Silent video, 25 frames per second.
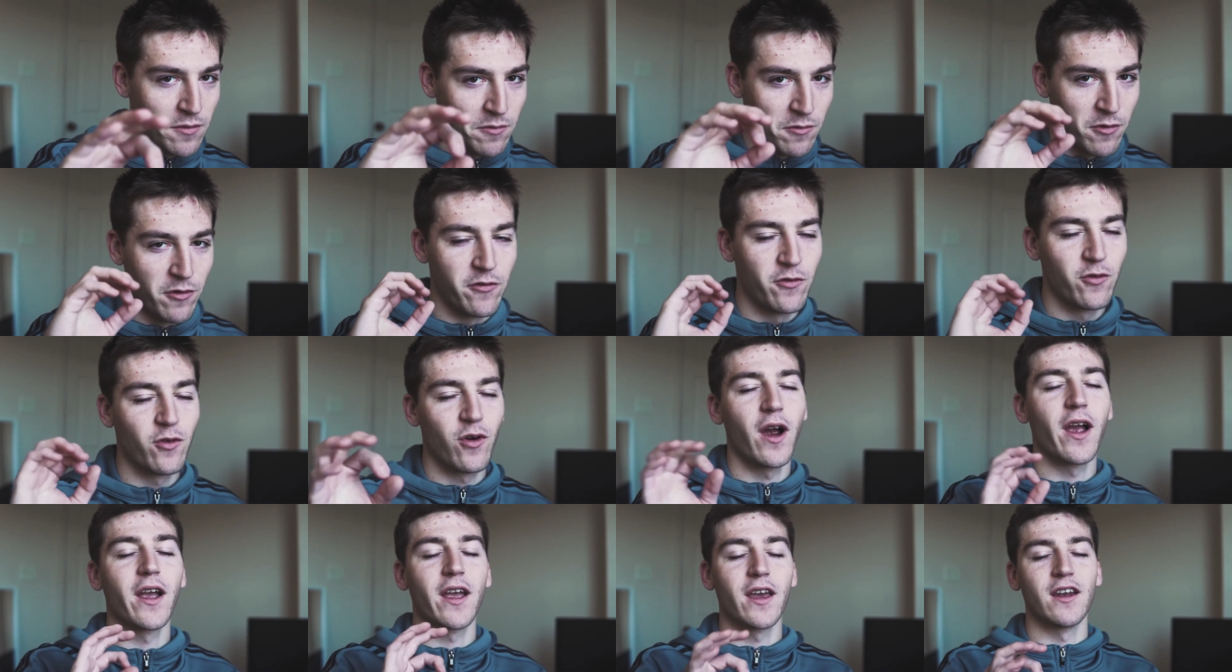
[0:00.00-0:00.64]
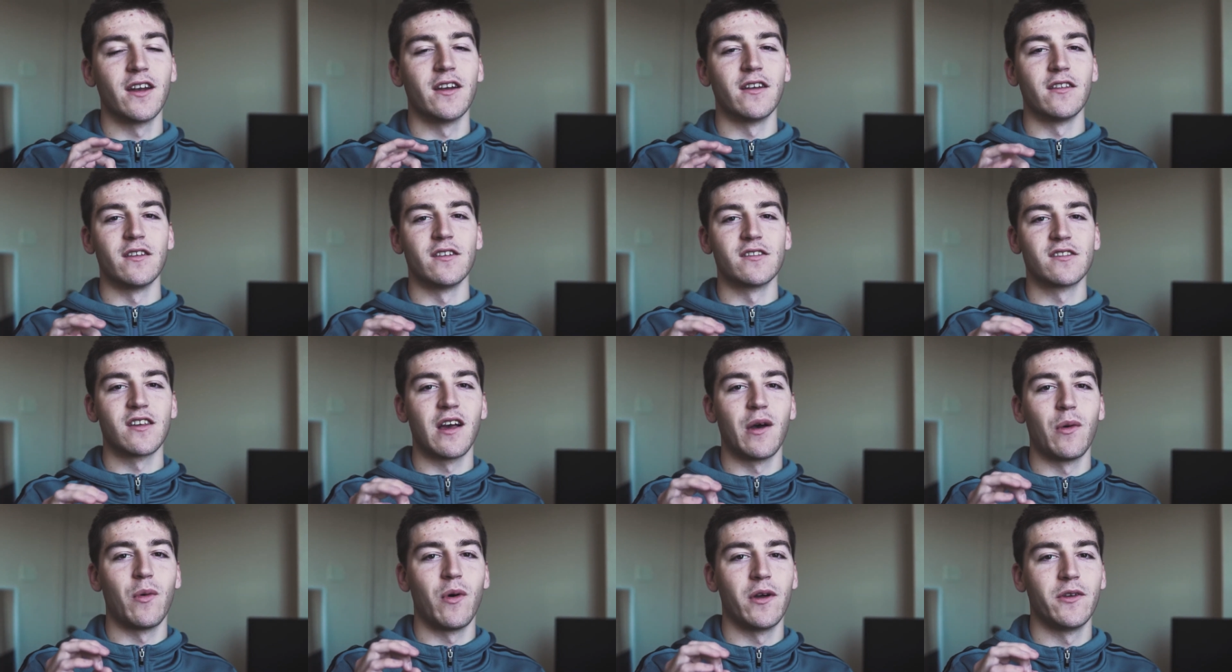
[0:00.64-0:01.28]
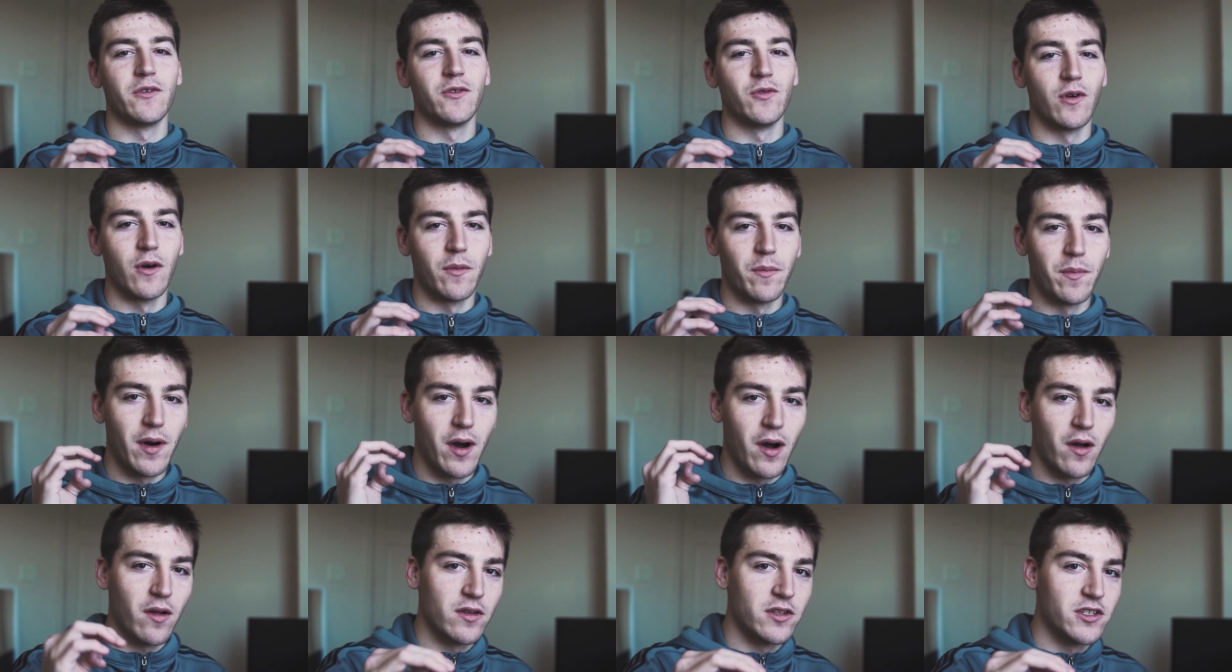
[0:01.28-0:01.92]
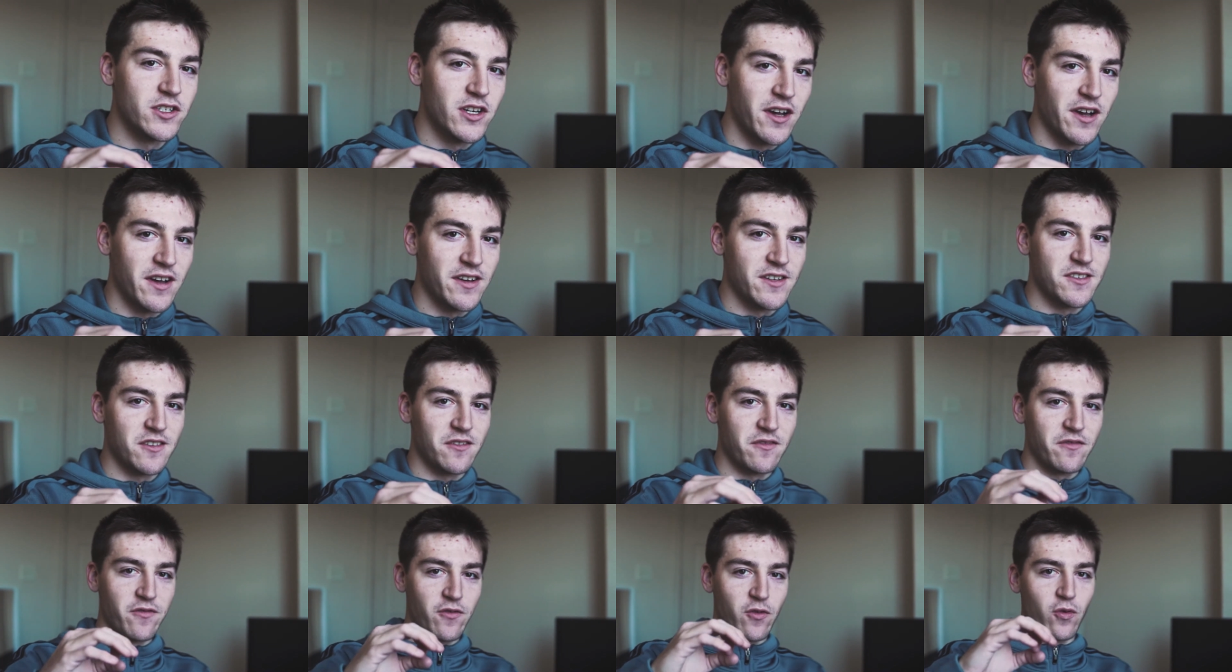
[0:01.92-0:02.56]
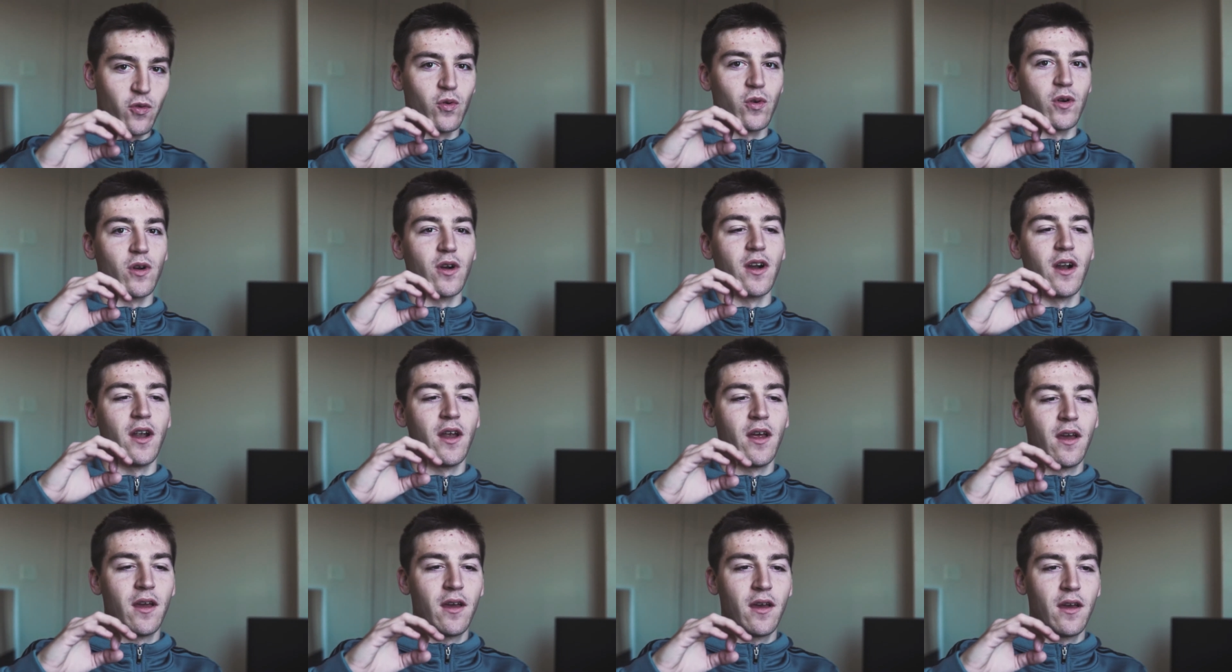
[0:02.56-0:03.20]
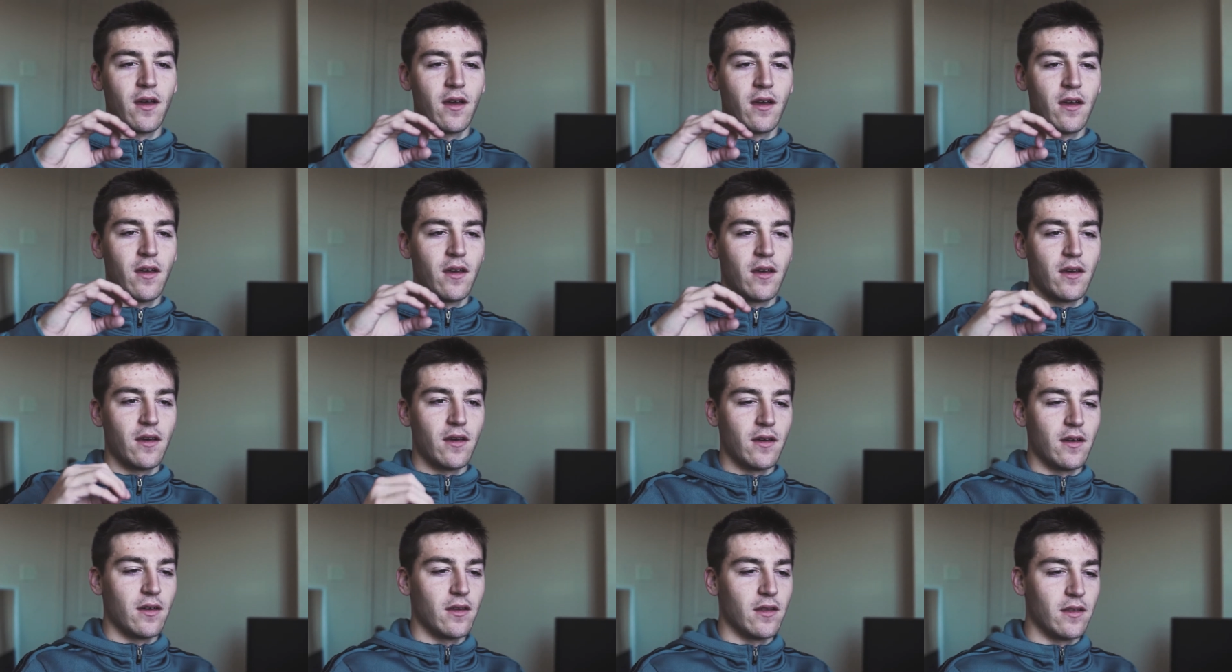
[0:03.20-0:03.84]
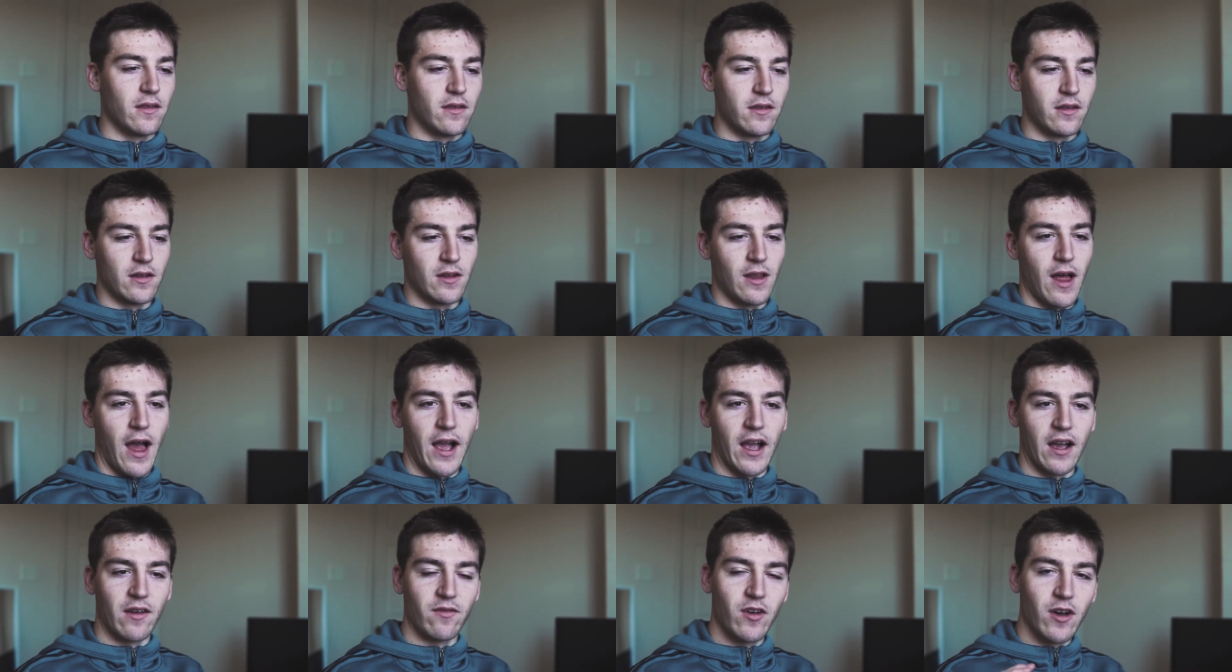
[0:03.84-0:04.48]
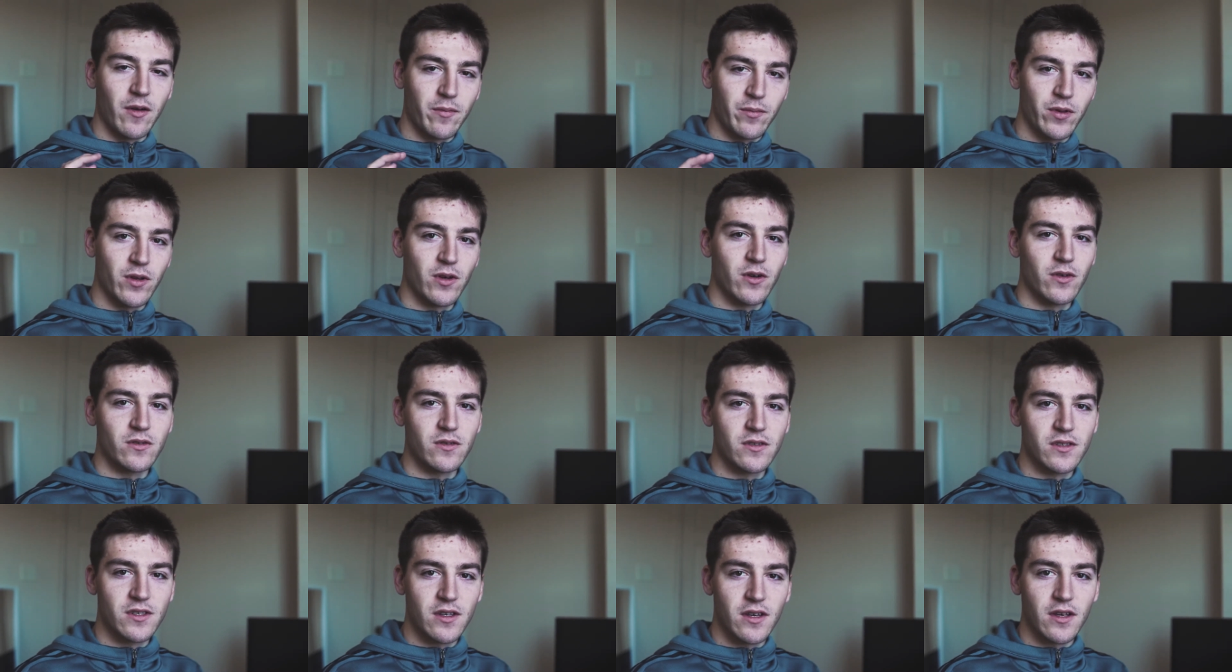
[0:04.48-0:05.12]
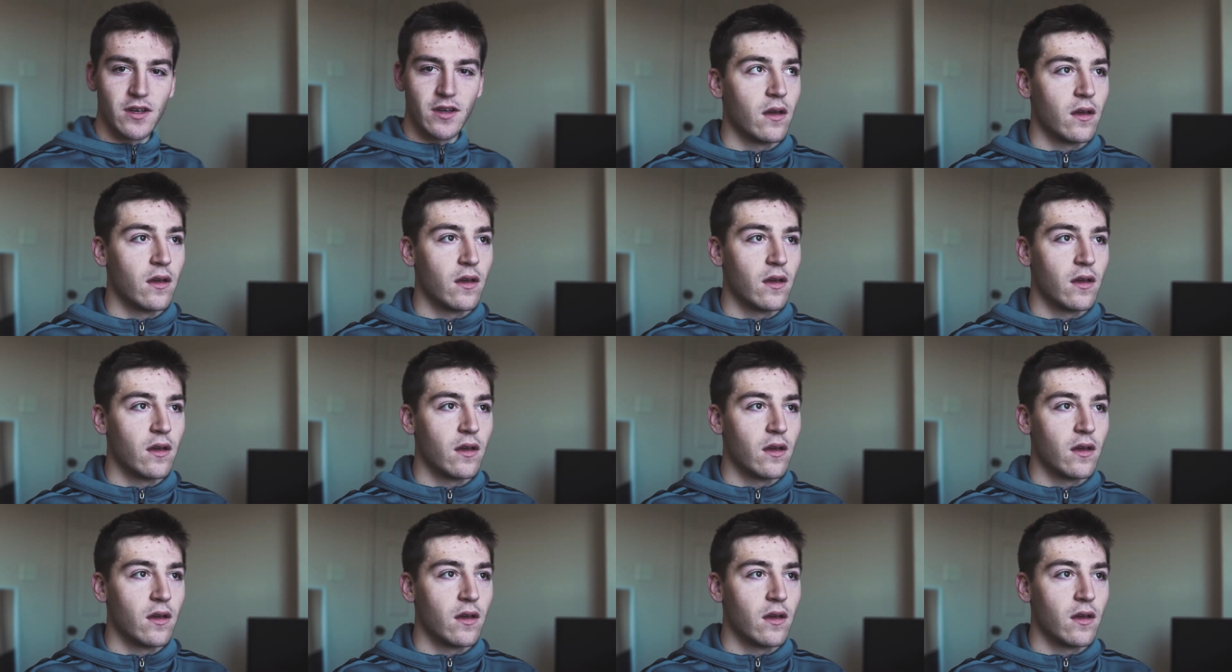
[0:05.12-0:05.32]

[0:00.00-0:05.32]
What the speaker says: before I get into this, I want to apologize for the lack of uploads.